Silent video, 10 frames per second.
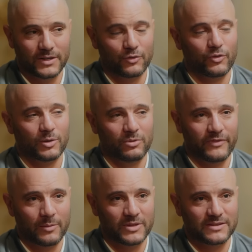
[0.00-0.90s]
an incredible
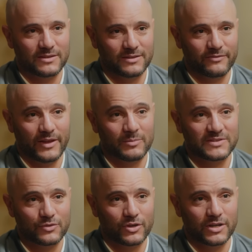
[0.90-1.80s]
family
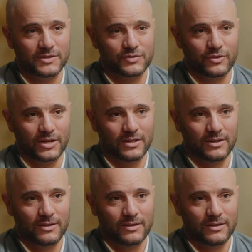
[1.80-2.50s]
story and history,